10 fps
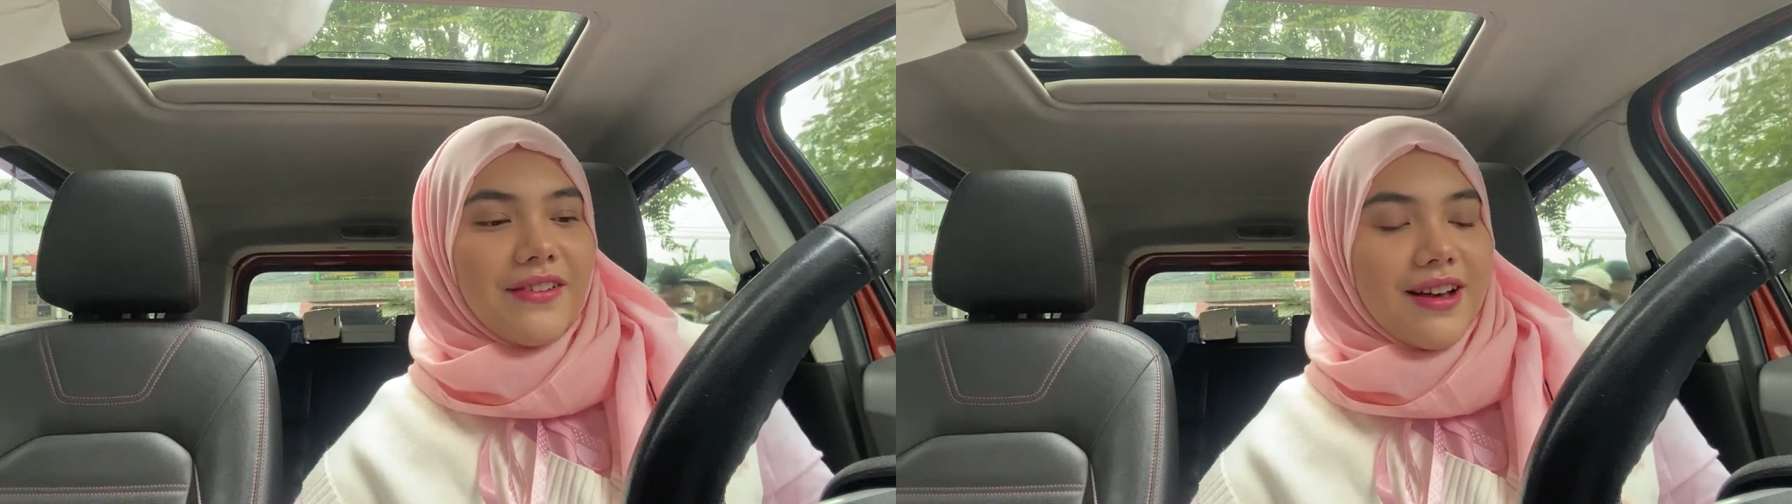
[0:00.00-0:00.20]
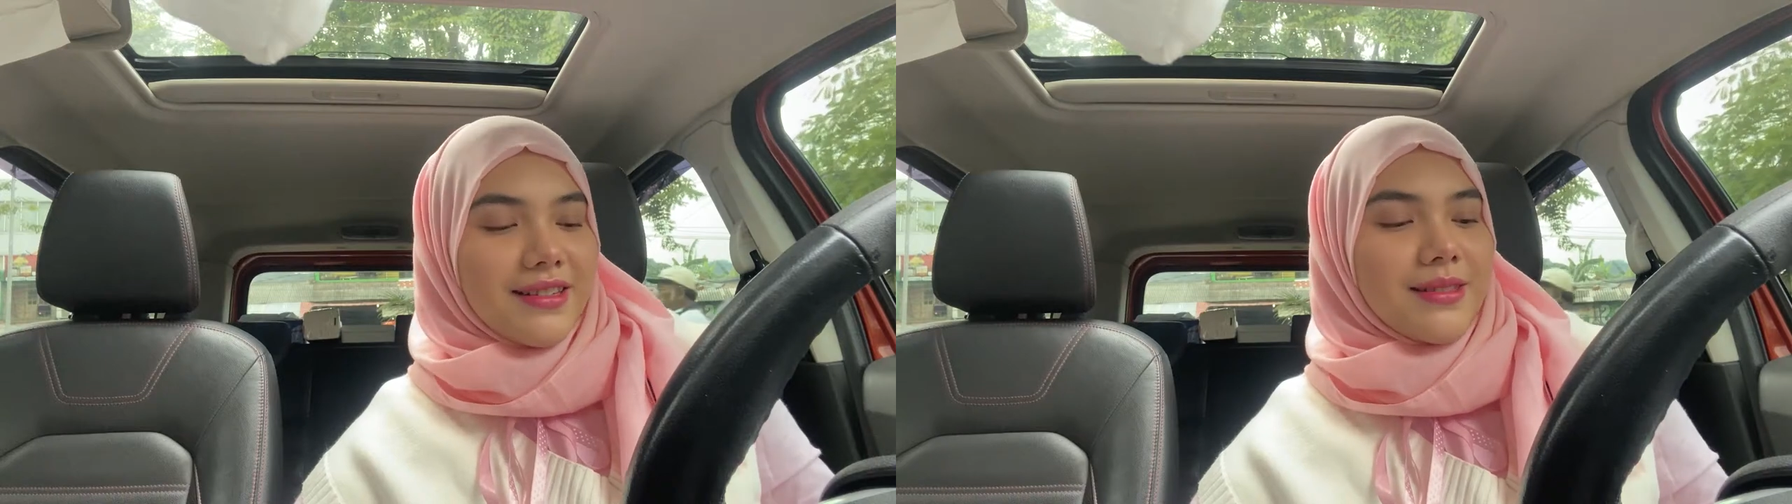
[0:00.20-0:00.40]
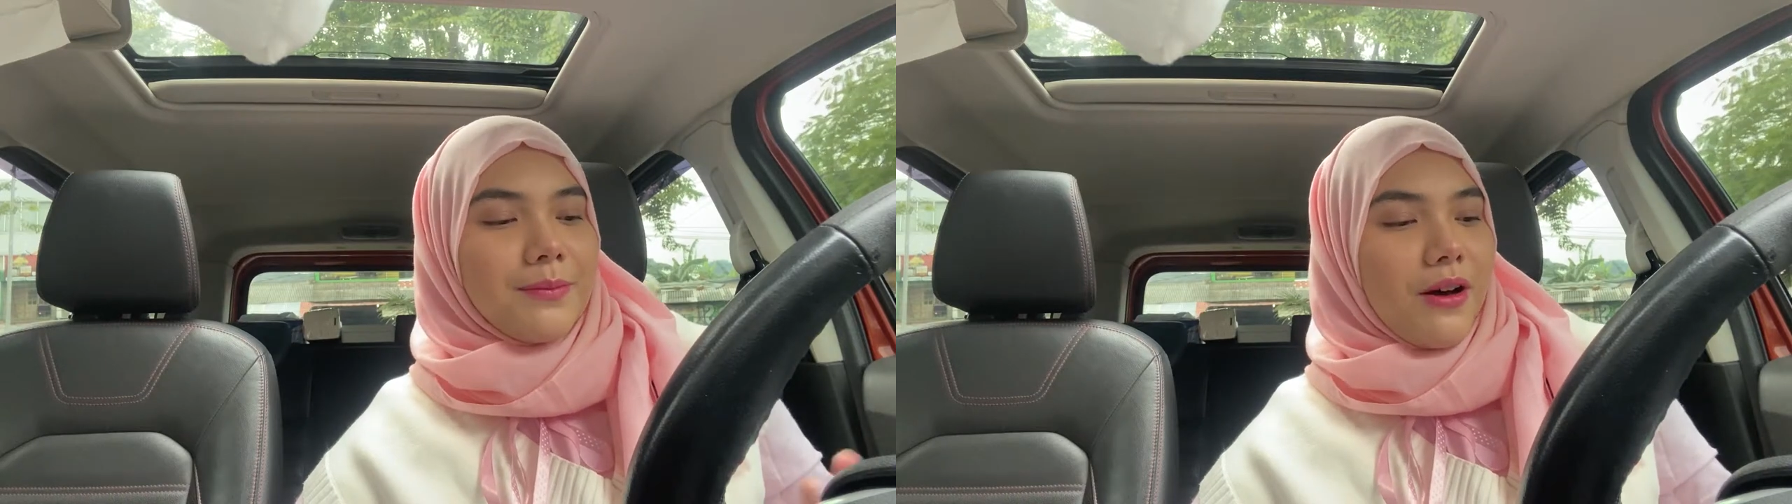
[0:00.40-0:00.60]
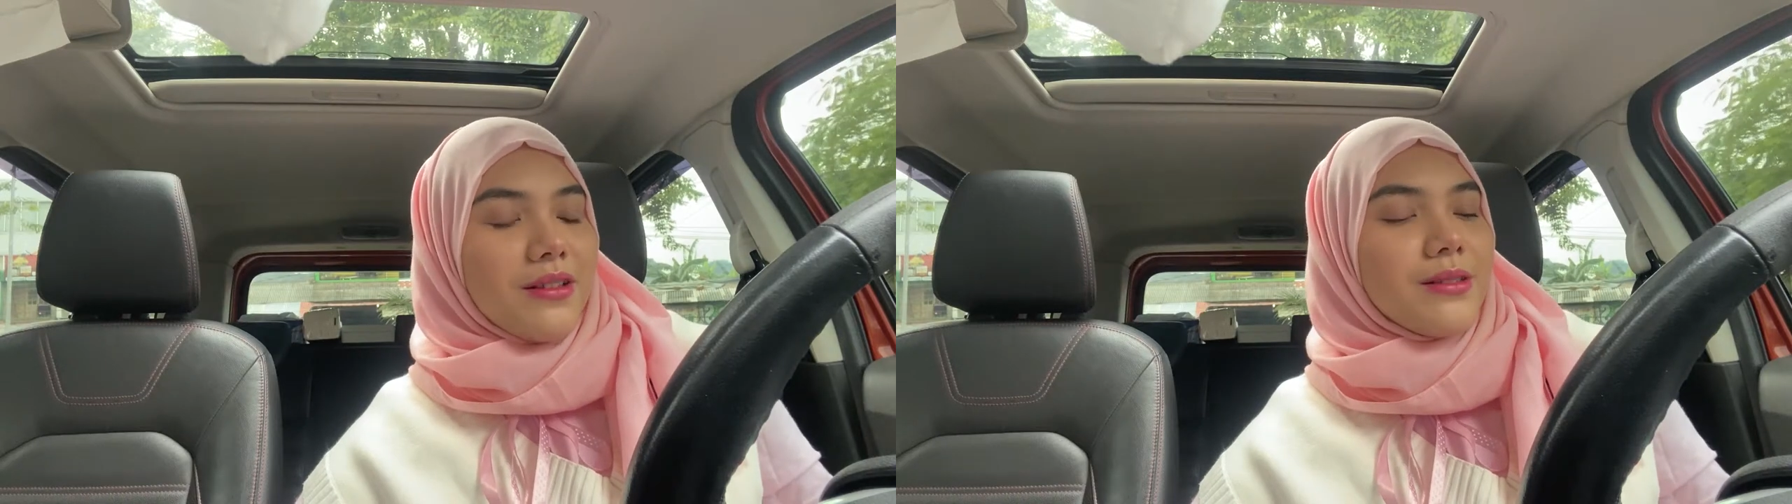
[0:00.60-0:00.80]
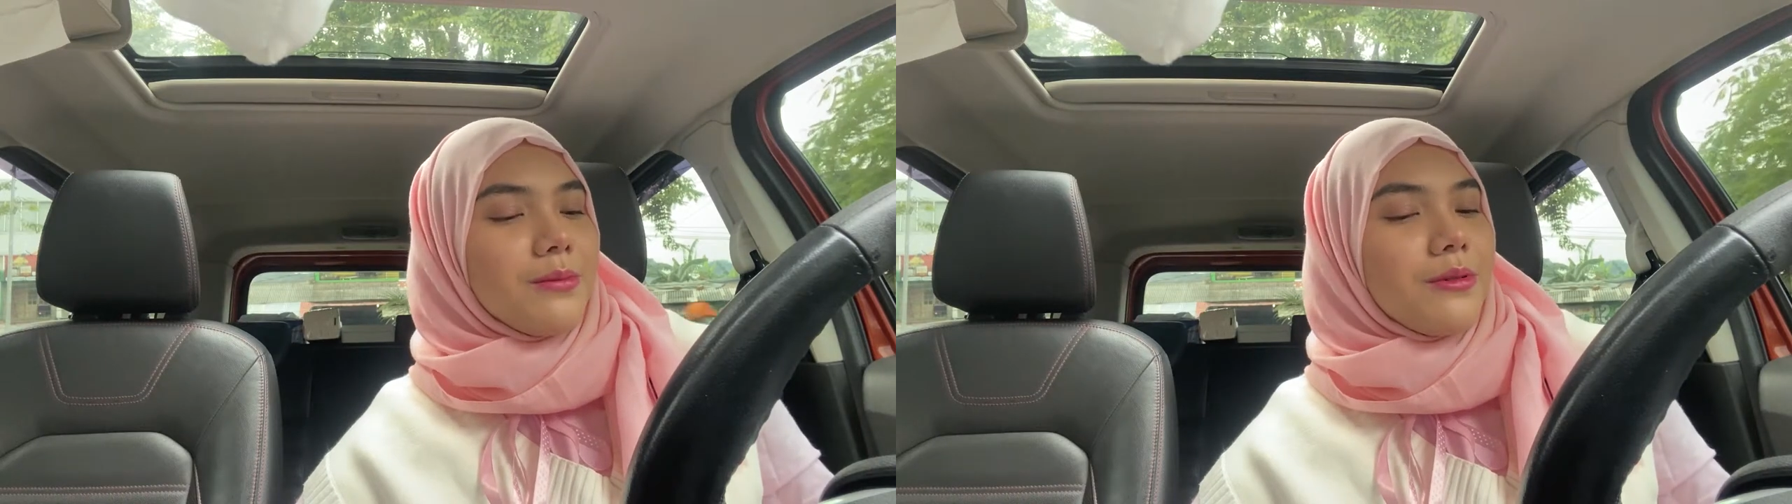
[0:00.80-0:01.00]
fast as
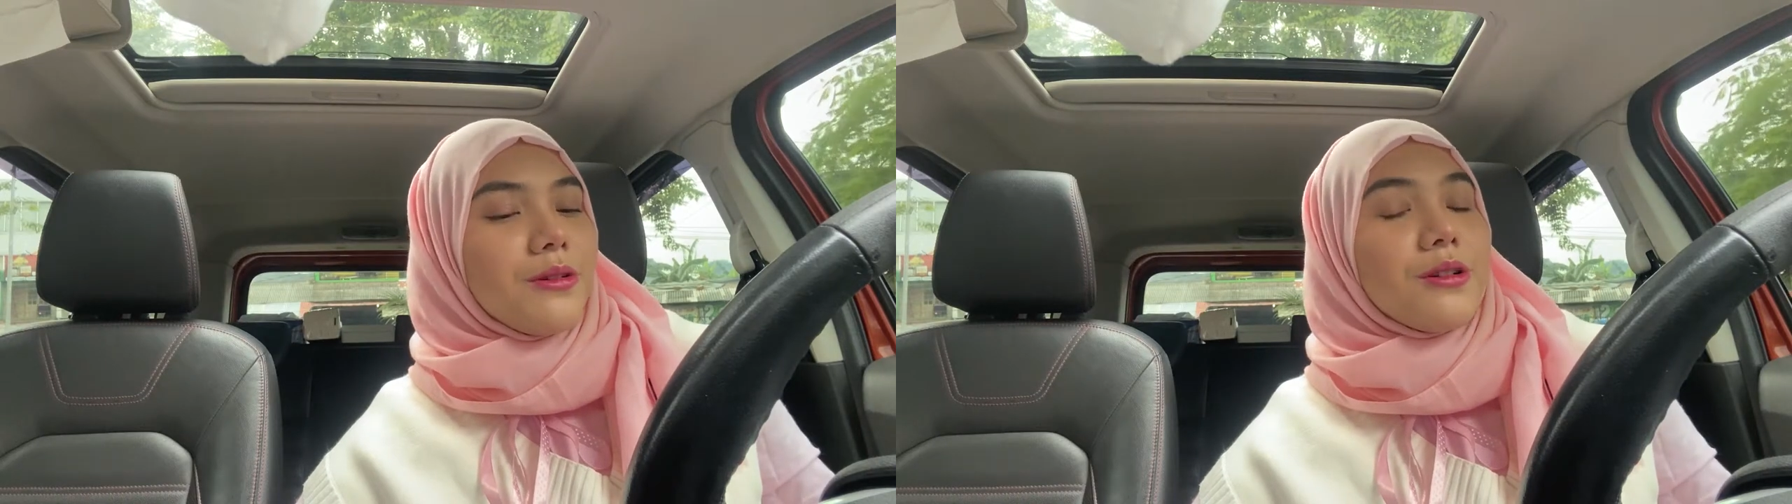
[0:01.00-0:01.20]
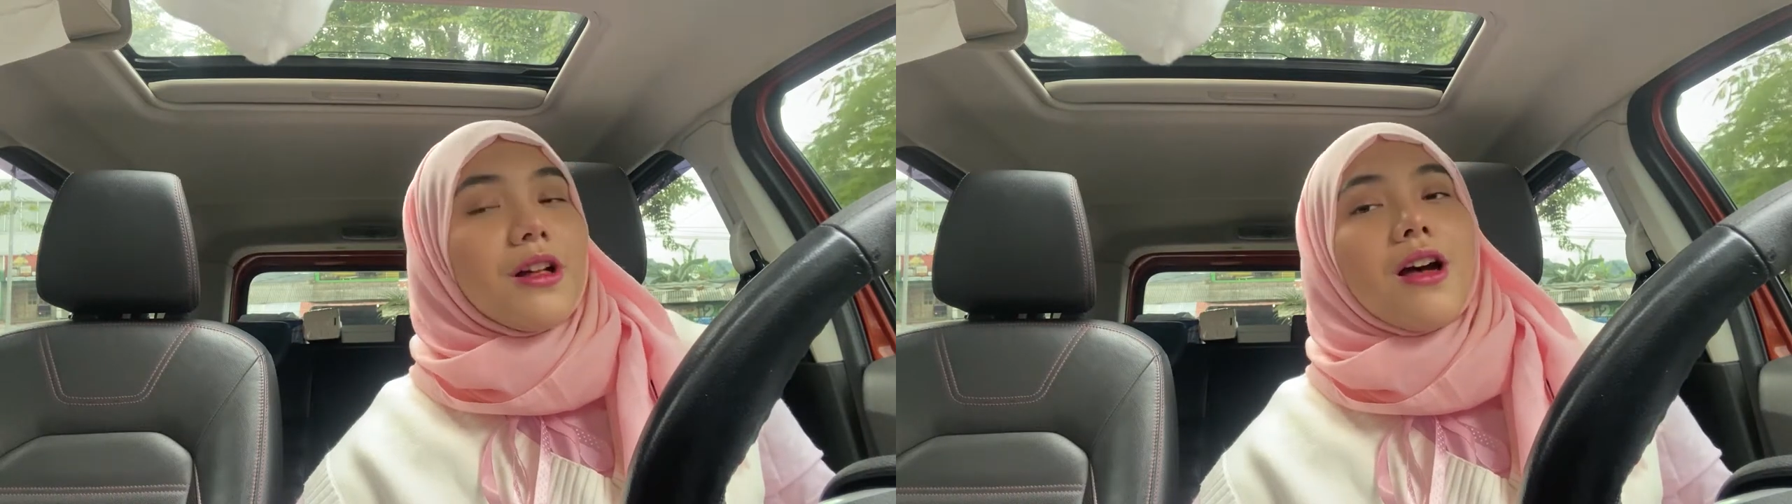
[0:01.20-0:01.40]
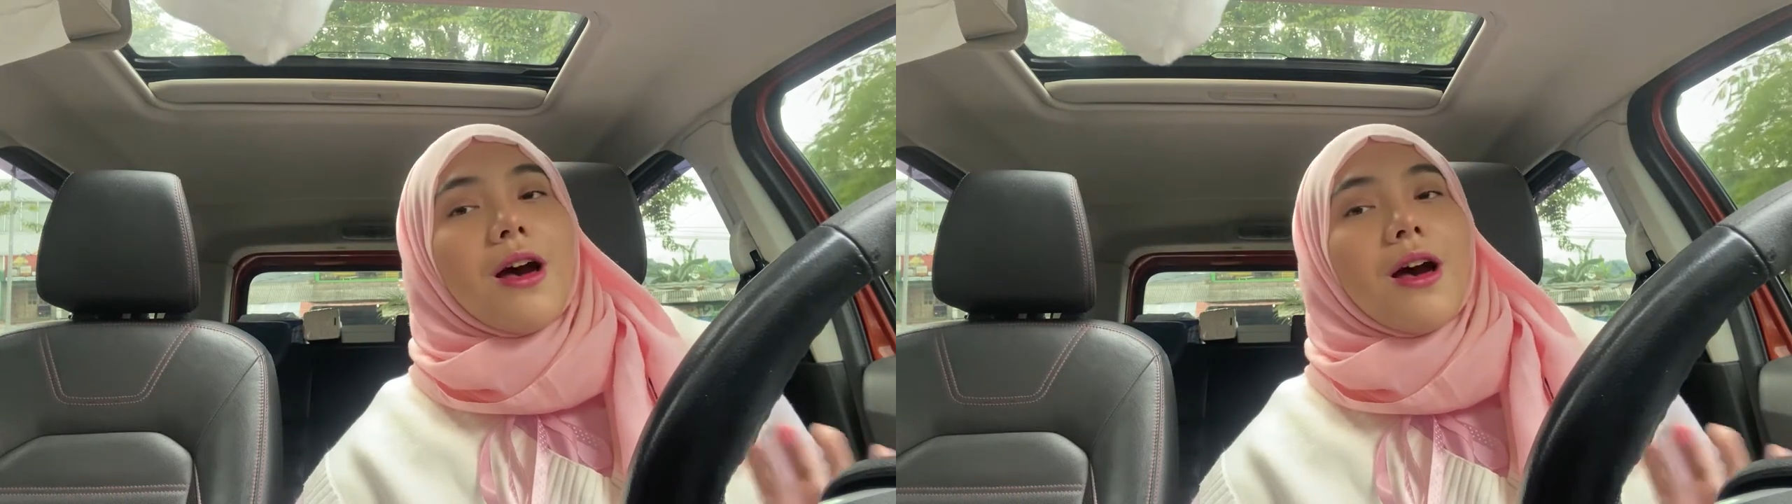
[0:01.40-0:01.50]
possible,